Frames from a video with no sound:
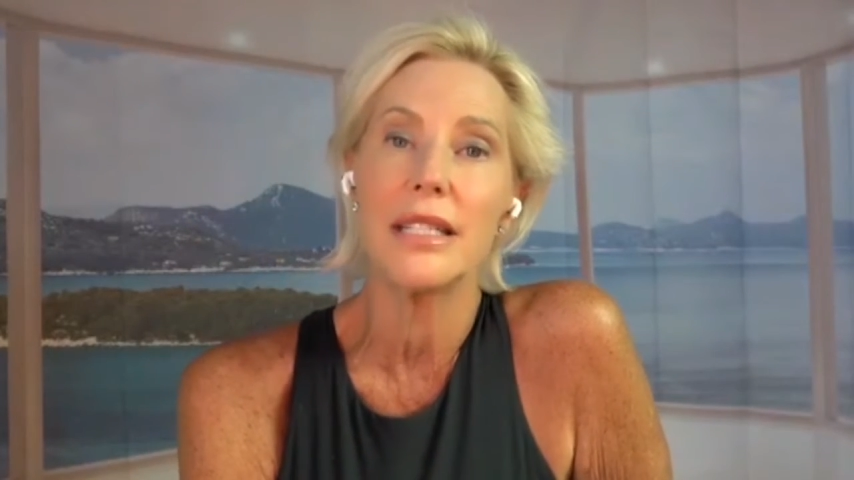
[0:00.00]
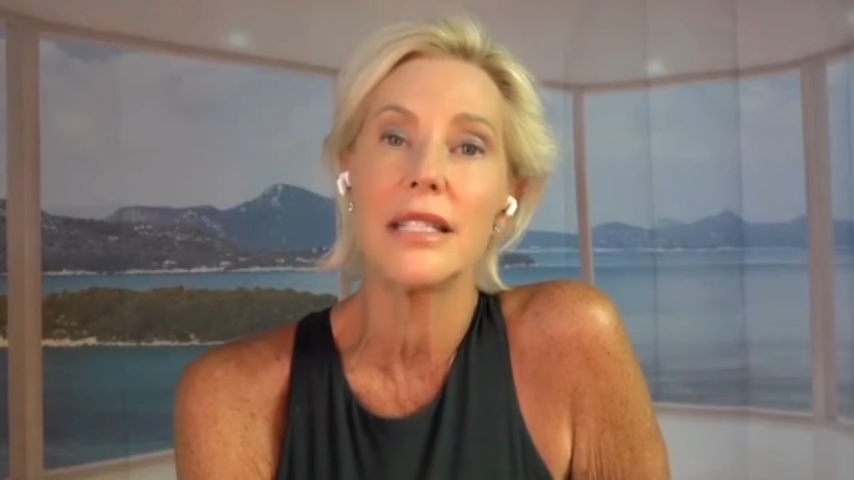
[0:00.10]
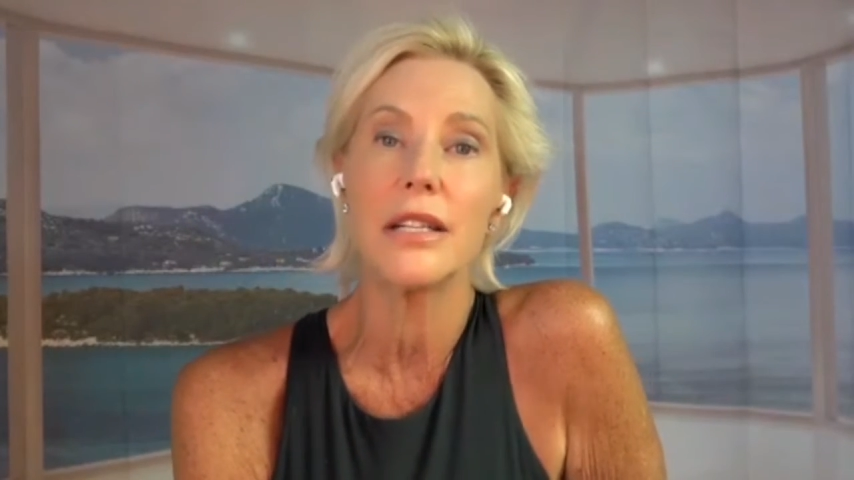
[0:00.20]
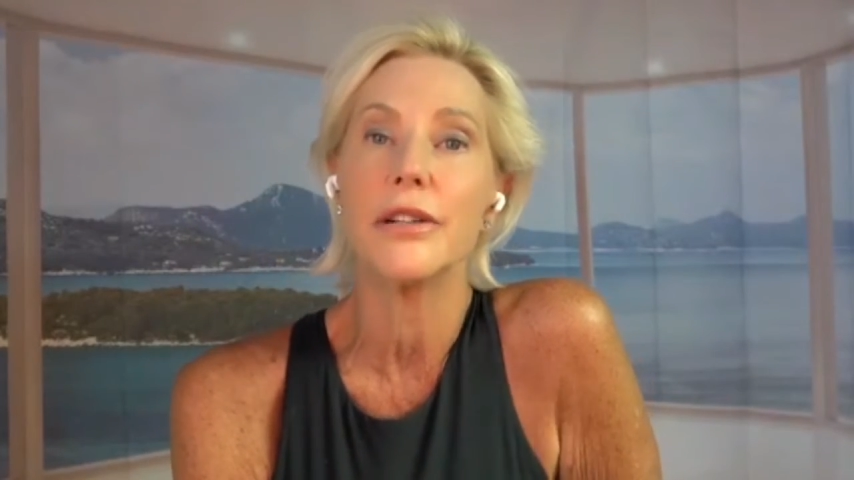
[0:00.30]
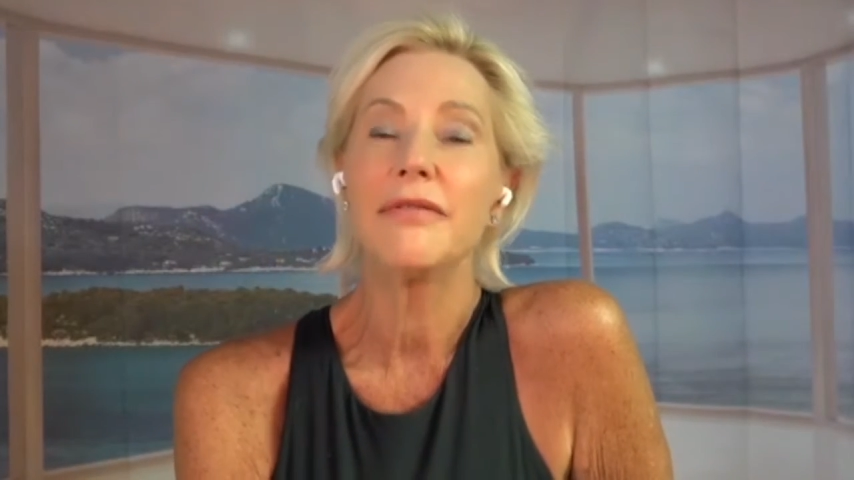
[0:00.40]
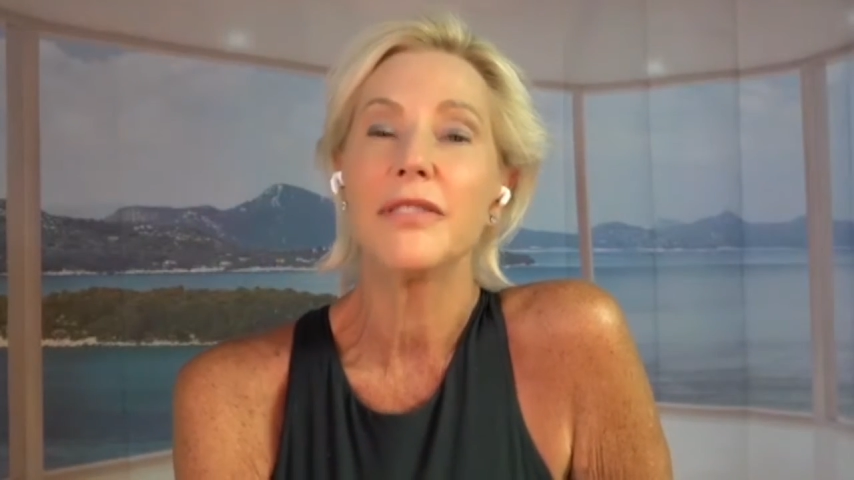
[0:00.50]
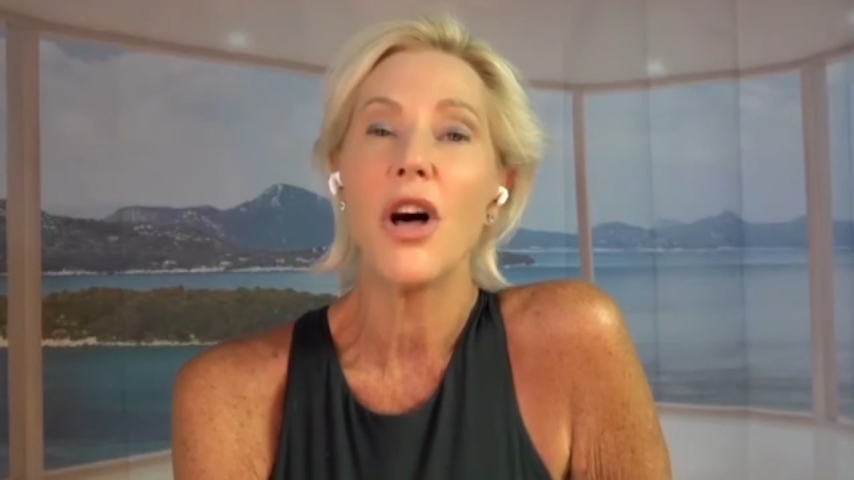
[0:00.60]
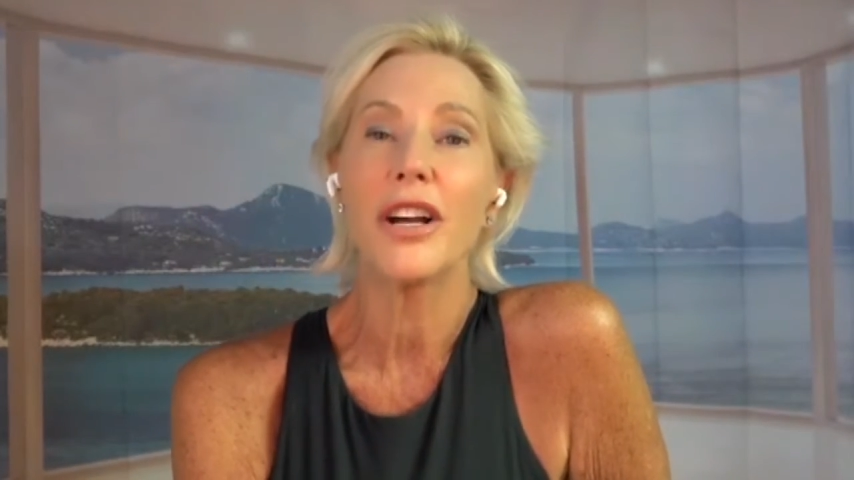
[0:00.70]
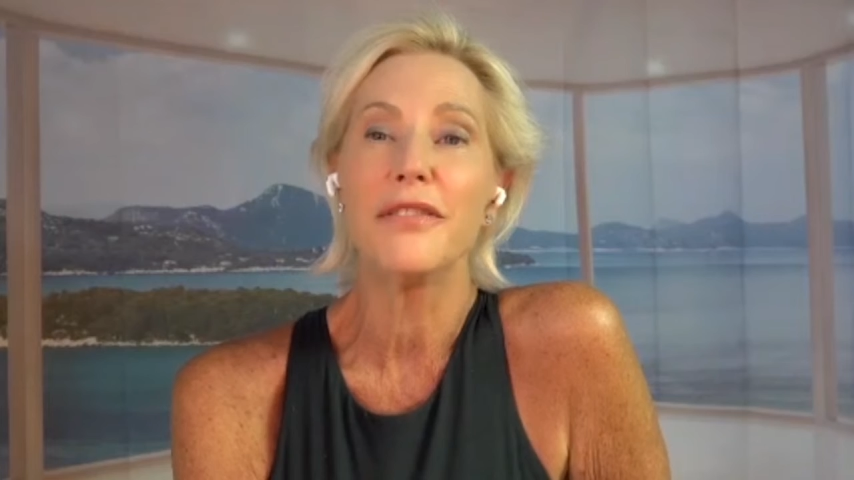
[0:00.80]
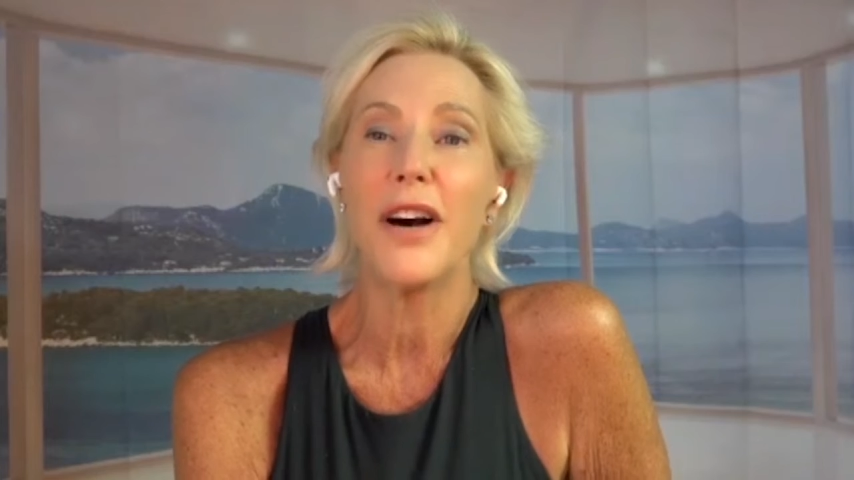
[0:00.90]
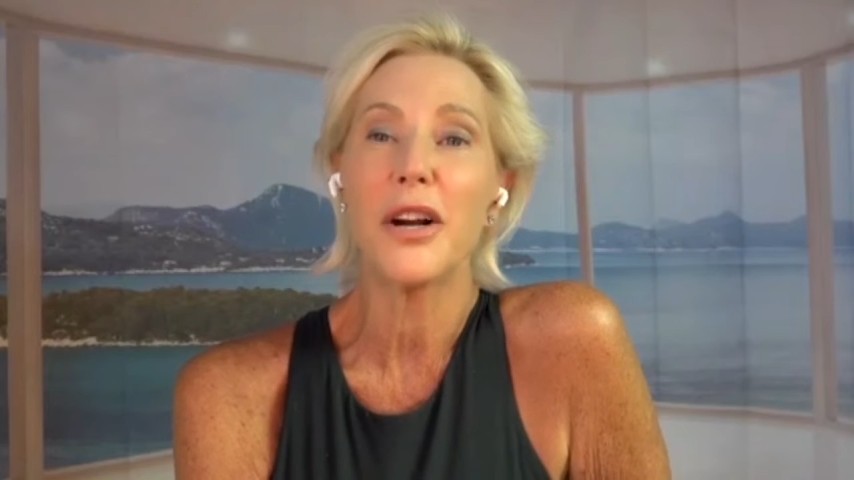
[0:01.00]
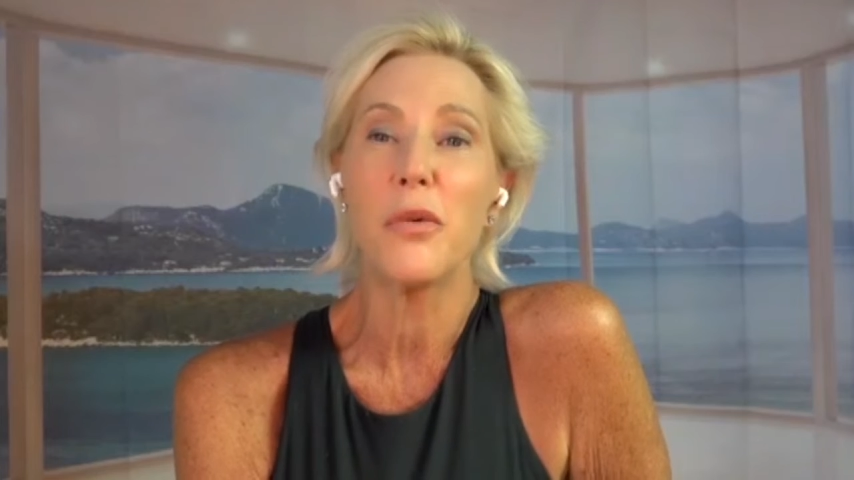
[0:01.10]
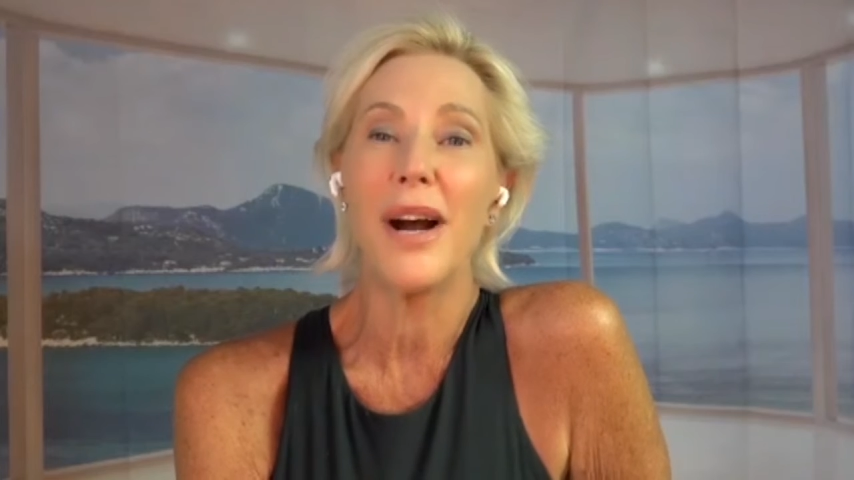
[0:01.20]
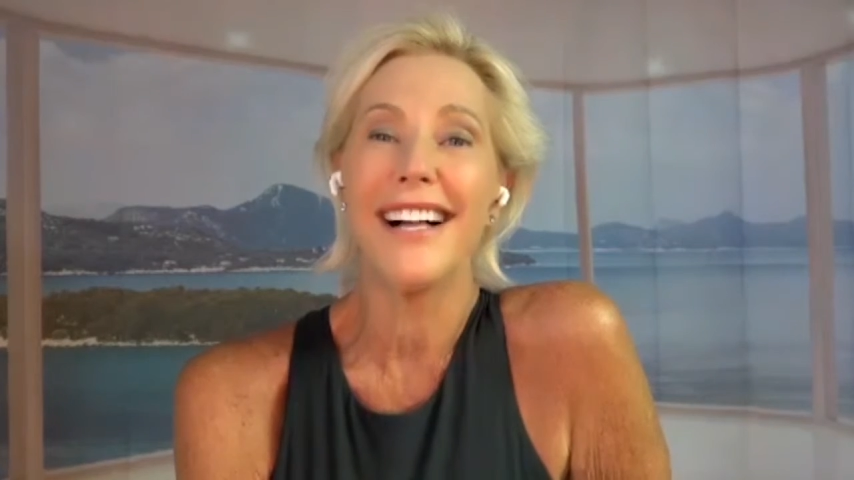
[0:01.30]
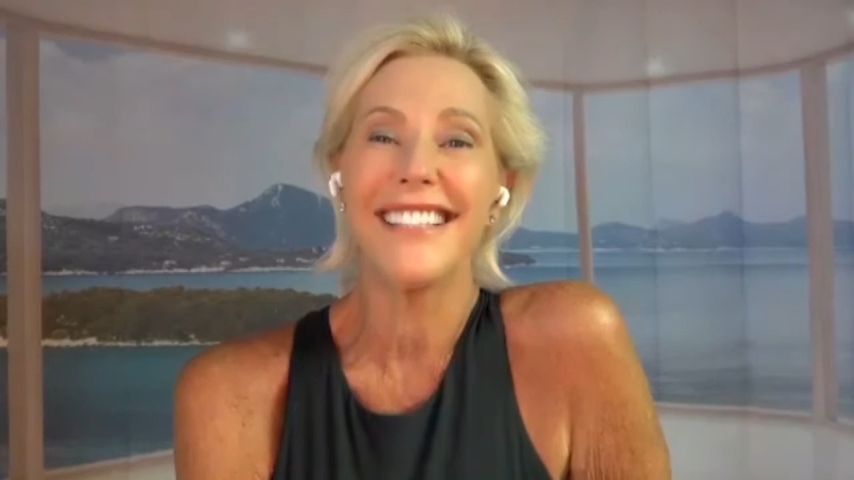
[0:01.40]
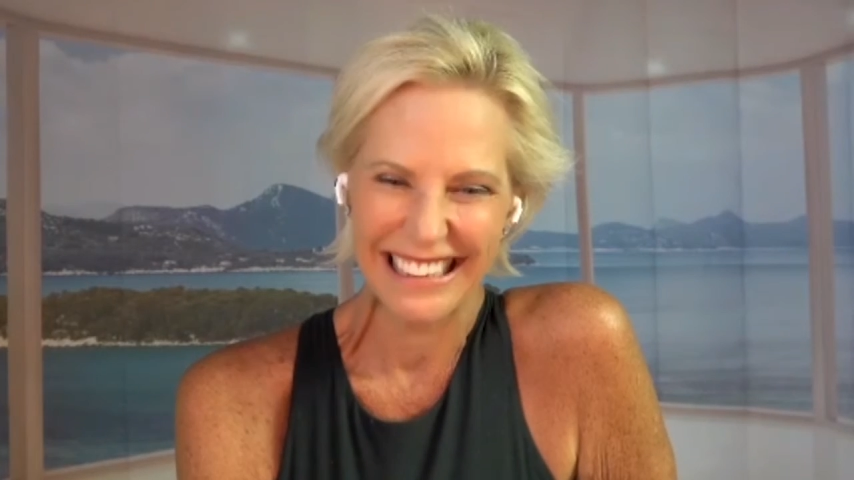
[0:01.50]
do. Long and fuck well.